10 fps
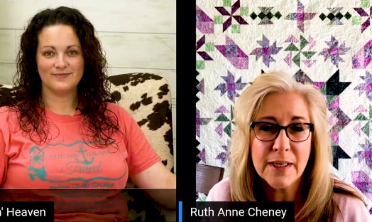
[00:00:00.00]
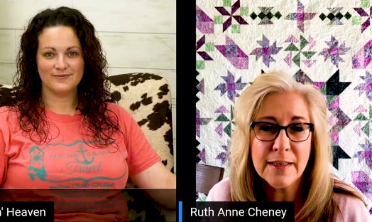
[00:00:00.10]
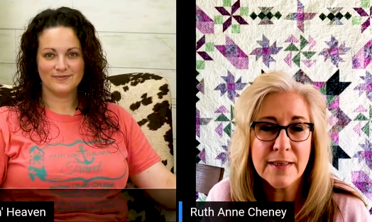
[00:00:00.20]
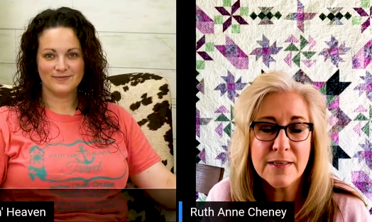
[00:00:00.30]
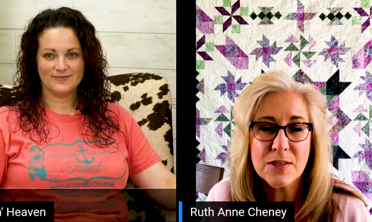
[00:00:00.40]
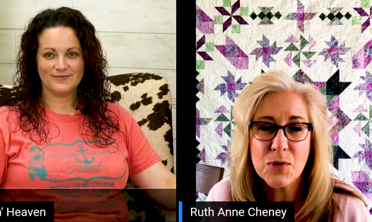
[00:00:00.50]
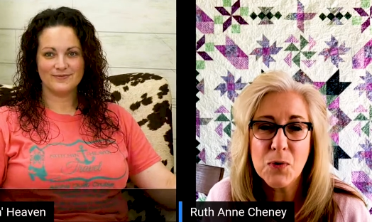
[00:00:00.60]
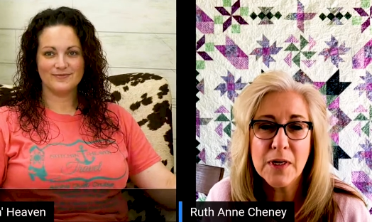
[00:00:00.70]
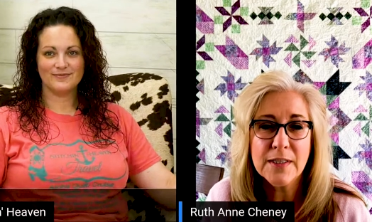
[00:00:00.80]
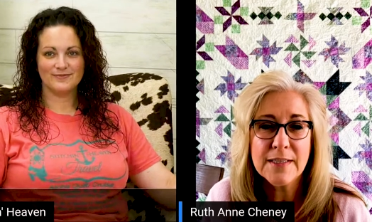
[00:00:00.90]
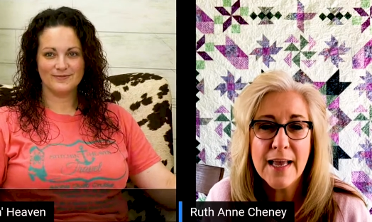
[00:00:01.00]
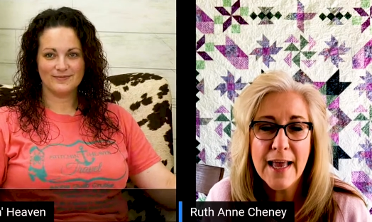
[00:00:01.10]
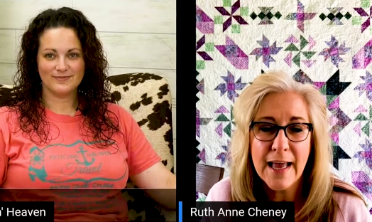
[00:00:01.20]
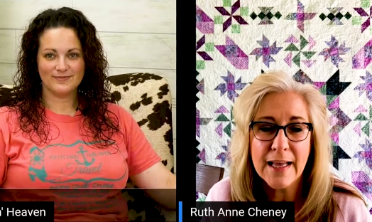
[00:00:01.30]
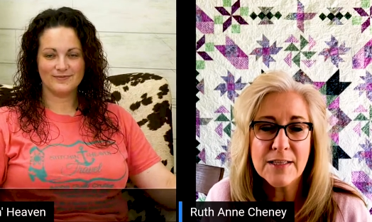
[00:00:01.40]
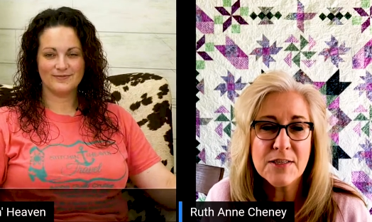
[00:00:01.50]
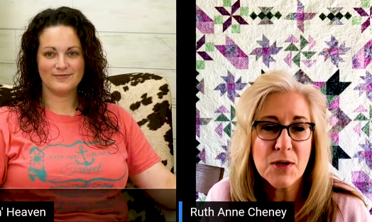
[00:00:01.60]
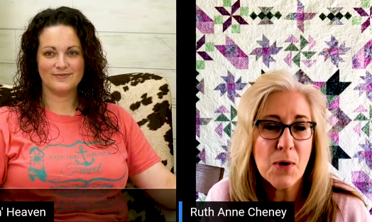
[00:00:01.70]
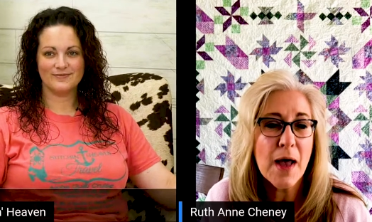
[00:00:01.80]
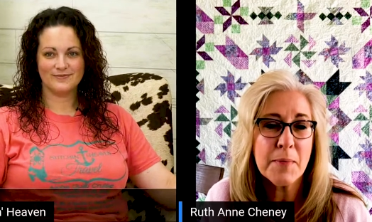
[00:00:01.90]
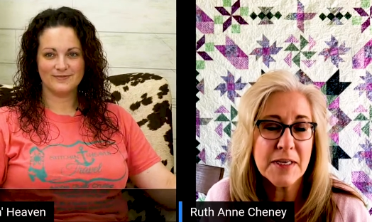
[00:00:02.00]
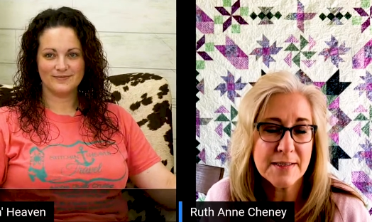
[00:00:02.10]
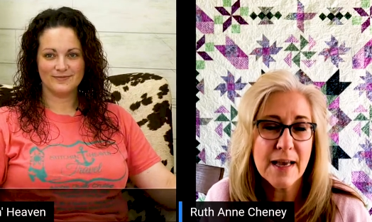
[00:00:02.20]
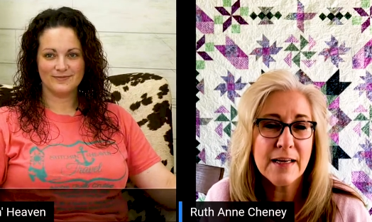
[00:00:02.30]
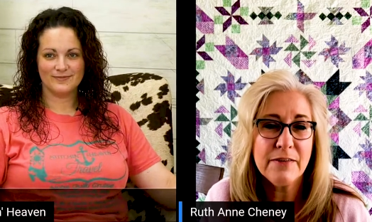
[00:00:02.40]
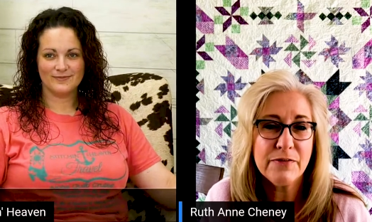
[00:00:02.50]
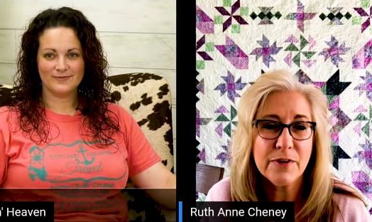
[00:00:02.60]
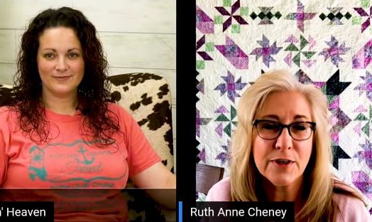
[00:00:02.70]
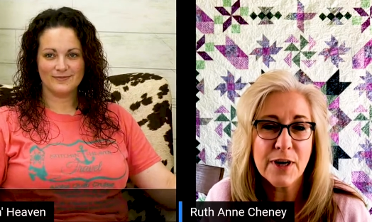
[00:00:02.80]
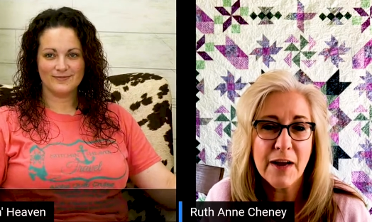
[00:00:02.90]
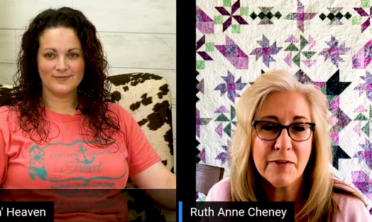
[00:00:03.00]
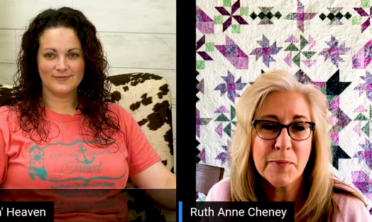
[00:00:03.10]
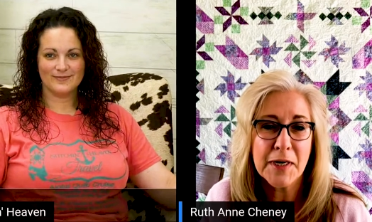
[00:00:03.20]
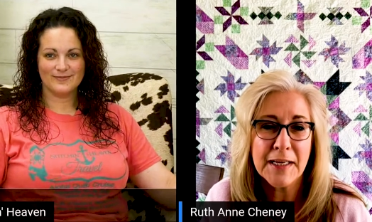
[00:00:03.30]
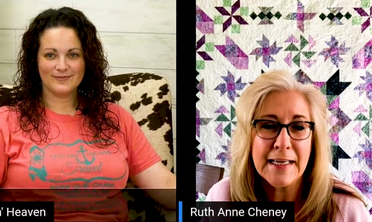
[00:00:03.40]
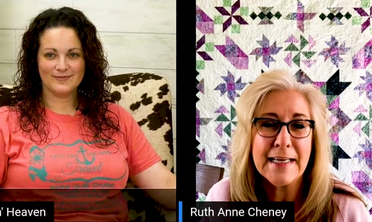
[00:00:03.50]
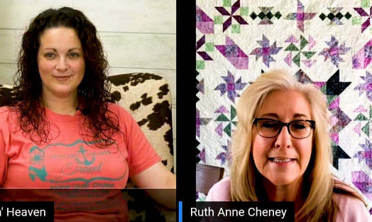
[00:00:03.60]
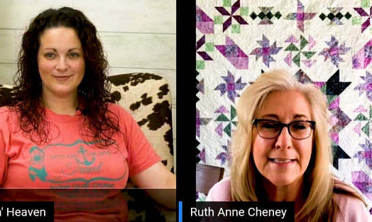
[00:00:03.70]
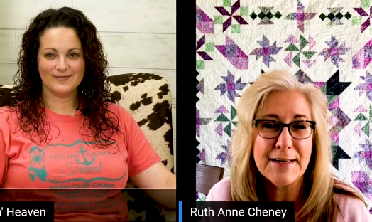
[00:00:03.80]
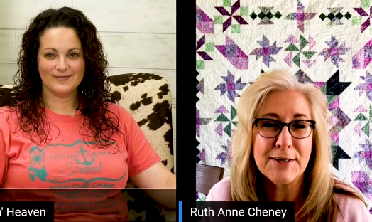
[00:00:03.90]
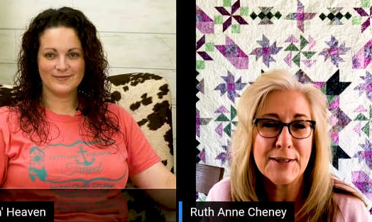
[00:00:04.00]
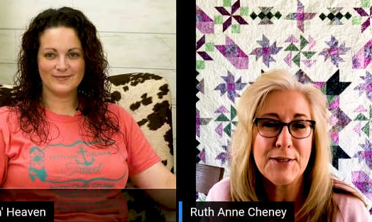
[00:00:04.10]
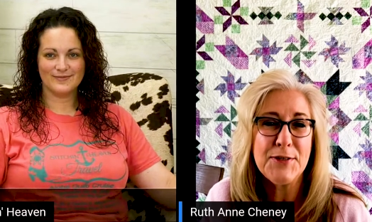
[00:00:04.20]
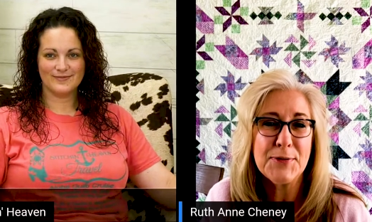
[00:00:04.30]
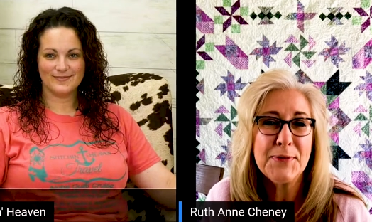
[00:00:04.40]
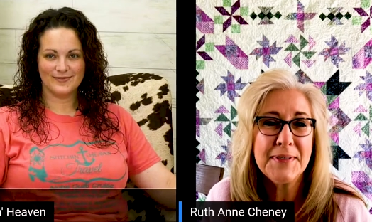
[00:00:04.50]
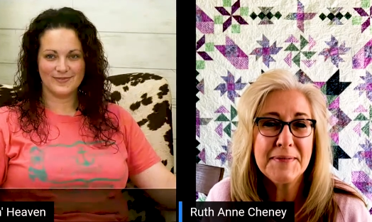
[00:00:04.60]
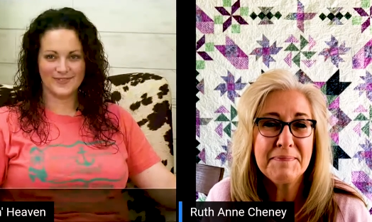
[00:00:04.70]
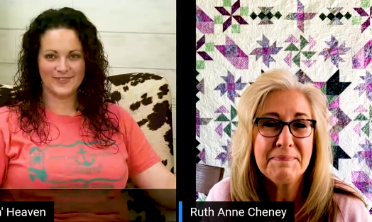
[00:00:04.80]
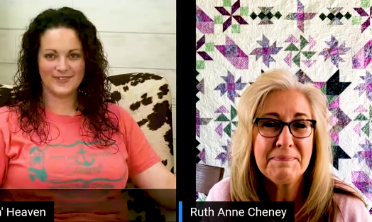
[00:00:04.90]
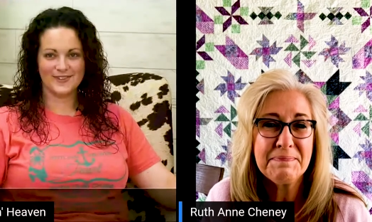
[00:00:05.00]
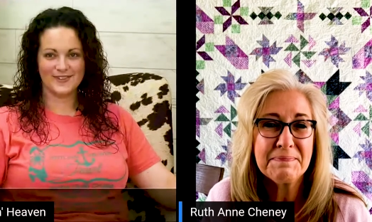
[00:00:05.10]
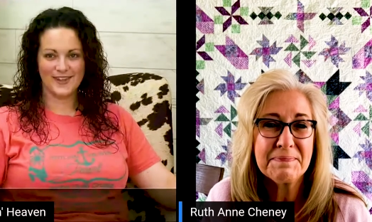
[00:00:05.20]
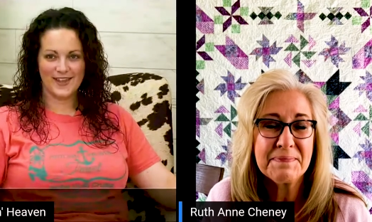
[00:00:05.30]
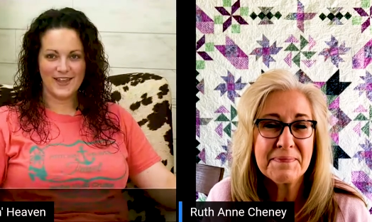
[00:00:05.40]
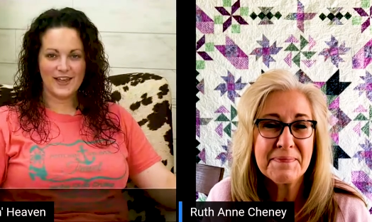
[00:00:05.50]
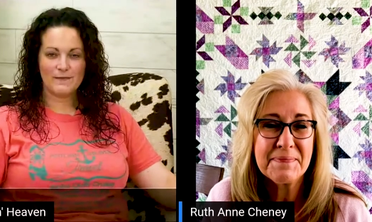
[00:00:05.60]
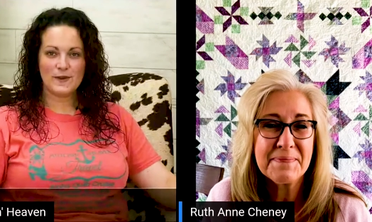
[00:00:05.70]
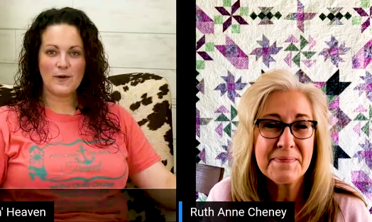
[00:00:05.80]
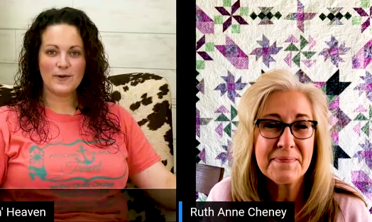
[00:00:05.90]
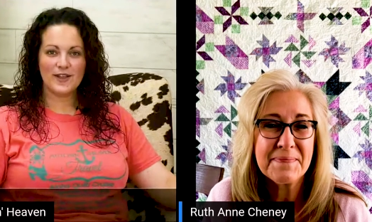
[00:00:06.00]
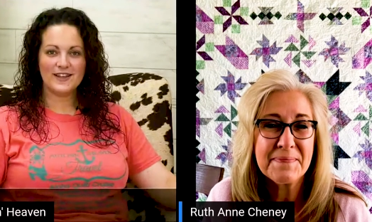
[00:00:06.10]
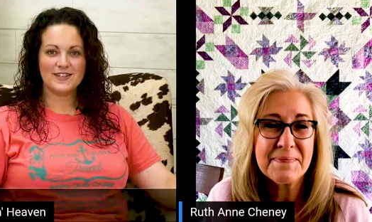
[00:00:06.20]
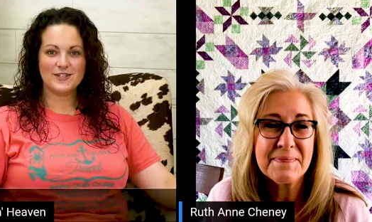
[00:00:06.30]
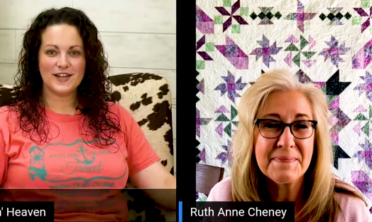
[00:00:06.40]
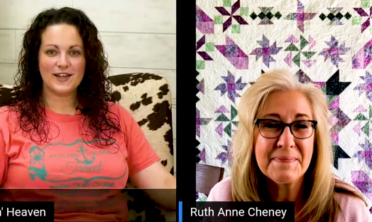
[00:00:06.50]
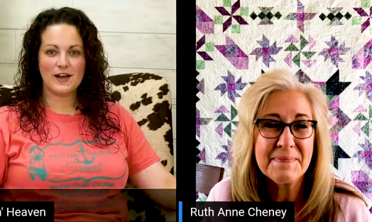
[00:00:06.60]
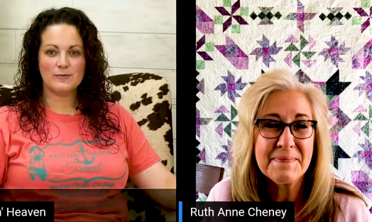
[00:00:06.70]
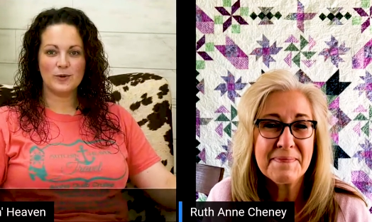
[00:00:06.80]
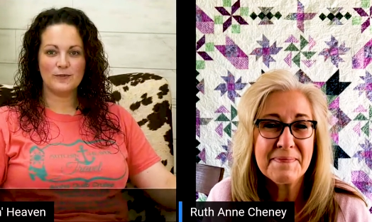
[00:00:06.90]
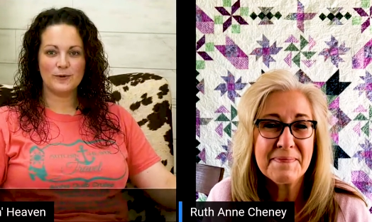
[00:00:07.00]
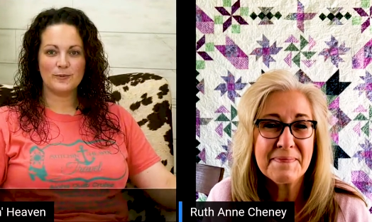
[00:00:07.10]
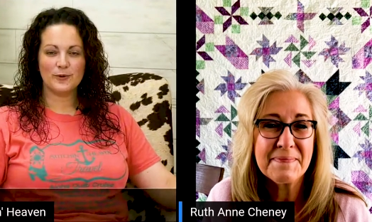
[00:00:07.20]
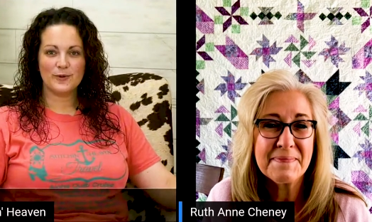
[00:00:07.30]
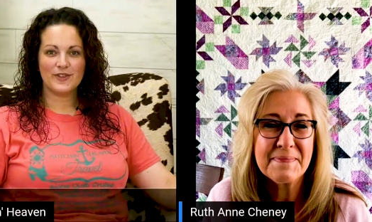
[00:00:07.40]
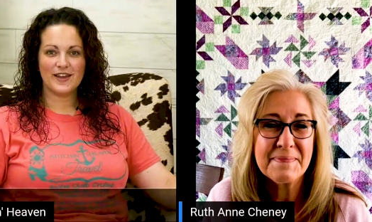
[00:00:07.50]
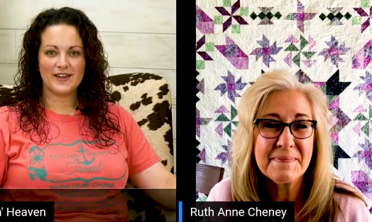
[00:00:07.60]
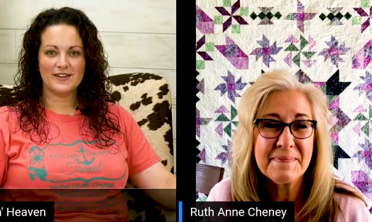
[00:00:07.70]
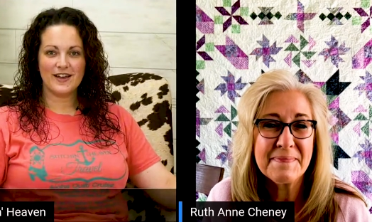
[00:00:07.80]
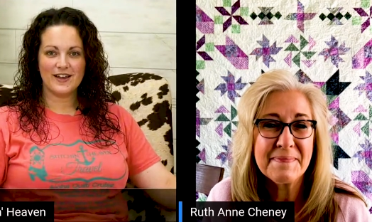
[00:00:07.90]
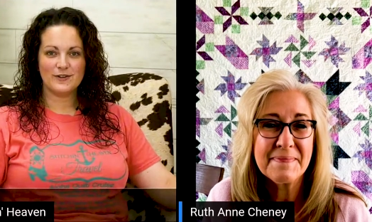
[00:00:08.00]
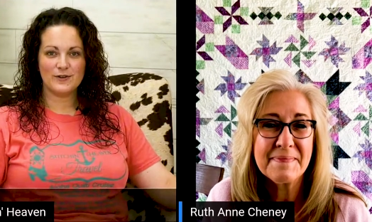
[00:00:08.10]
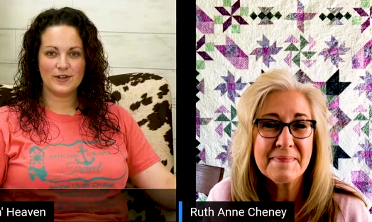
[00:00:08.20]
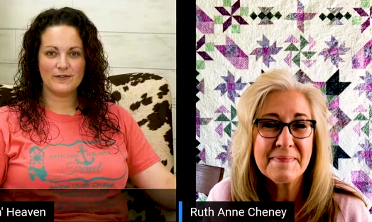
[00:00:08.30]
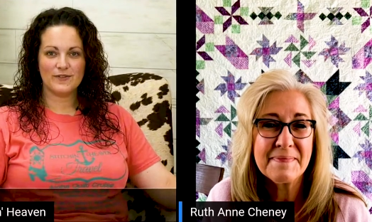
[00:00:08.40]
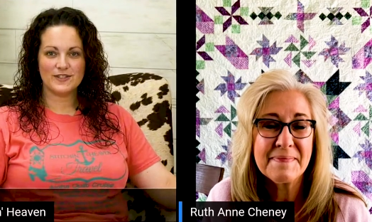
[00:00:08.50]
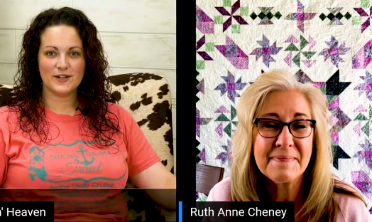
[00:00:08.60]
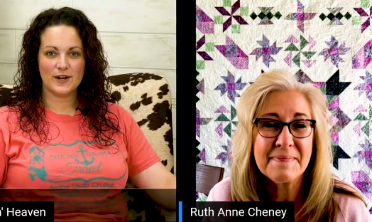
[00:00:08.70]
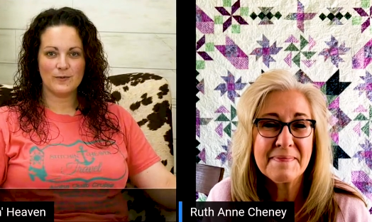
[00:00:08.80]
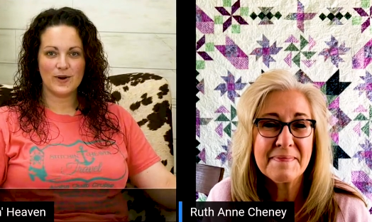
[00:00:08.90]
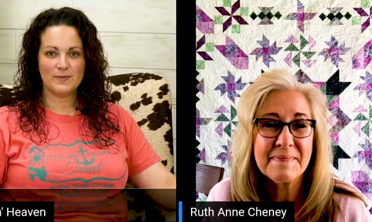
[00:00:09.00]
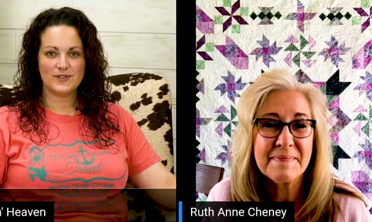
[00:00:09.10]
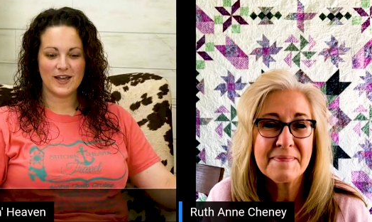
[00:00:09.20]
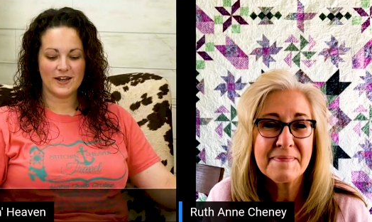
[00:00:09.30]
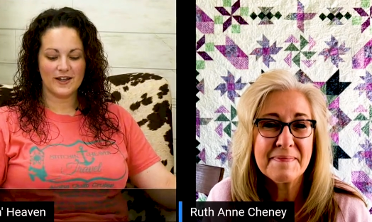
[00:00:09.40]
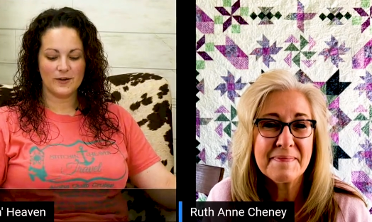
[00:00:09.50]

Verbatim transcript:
Speaker 1: in this quilt, and so I'm excited for everybody to get started too.
Speaker 2: If y'all would like to check out more from Ruth Anne, uh, you can visit her website at